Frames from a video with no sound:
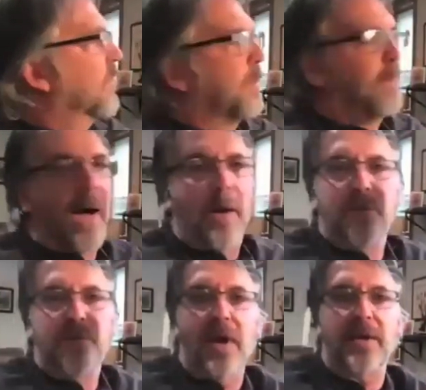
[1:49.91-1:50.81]
Bob
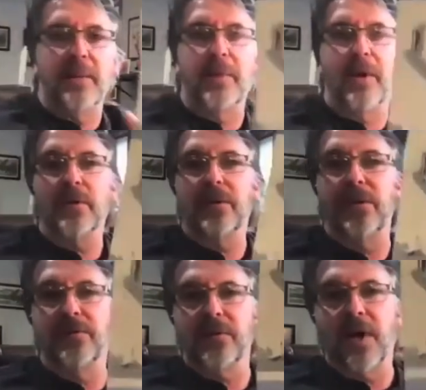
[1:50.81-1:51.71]
was talking about,
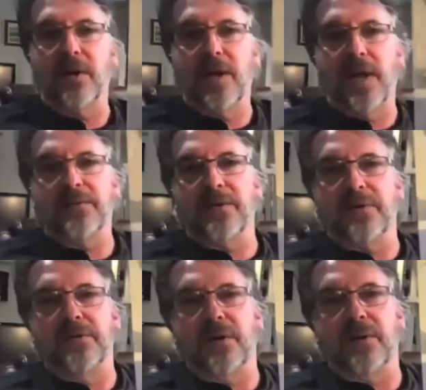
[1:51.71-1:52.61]
these kind of lessons.
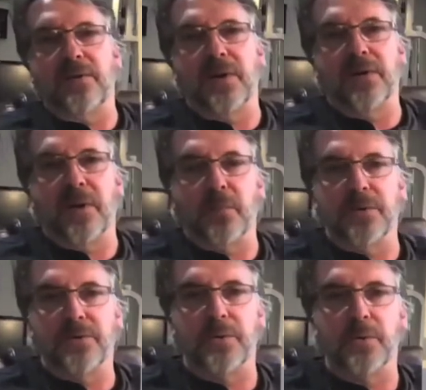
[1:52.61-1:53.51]
These are the things that
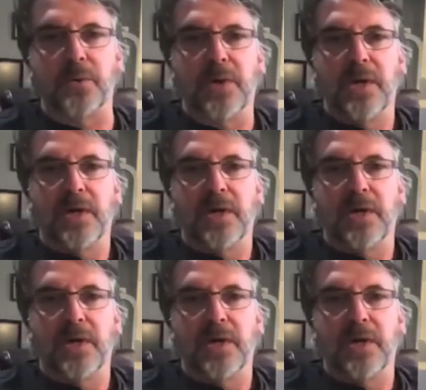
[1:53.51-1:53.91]
we'll do.